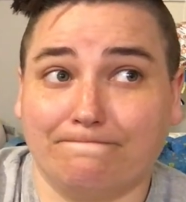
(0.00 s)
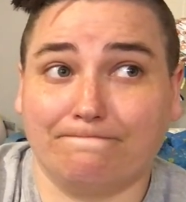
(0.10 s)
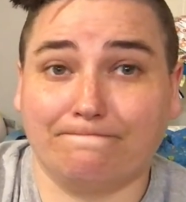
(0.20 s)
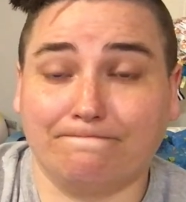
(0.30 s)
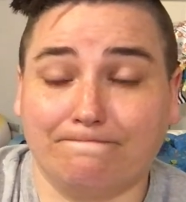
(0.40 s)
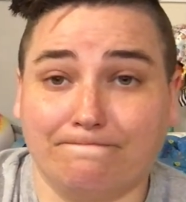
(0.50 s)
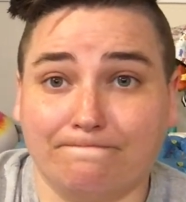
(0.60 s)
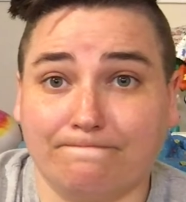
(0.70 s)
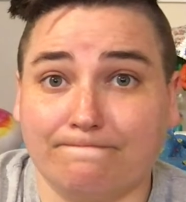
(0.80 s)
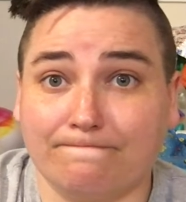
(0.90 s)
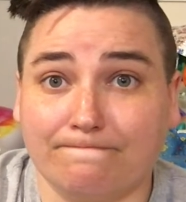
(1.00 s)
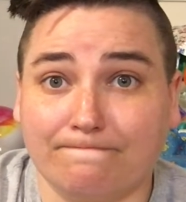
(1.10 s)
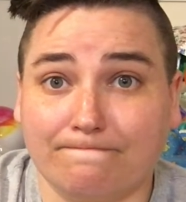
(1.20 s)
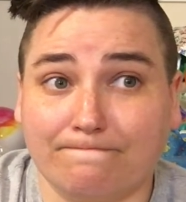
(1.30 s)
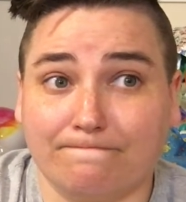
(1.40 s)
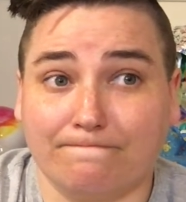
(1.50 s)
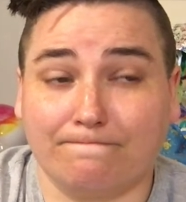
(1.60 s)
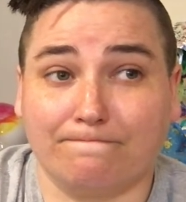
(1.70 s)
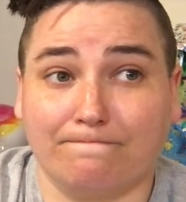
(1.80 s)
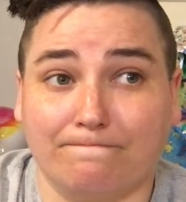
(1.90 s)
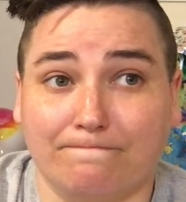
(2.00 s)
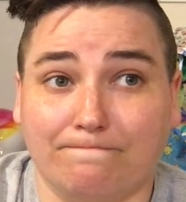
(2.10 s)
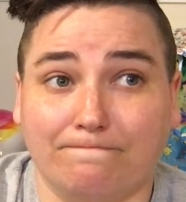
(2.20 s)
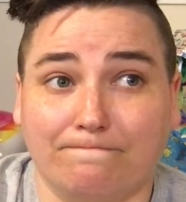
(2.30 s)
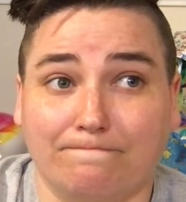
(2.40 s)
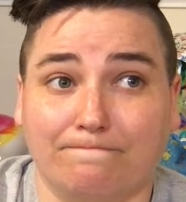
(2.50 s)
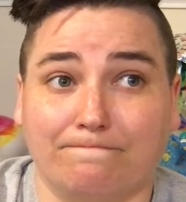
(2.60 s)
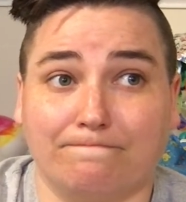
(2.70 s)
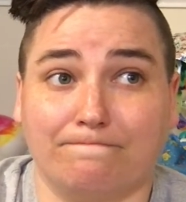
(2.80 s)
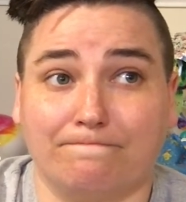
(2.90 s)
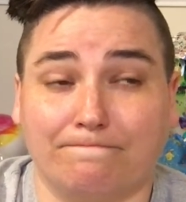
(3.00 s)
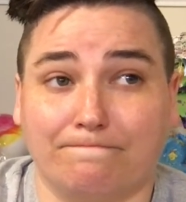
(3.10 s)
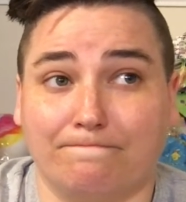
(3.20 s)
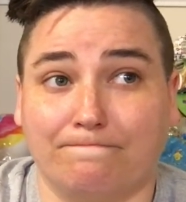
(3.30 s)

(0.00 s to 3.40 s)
(silent)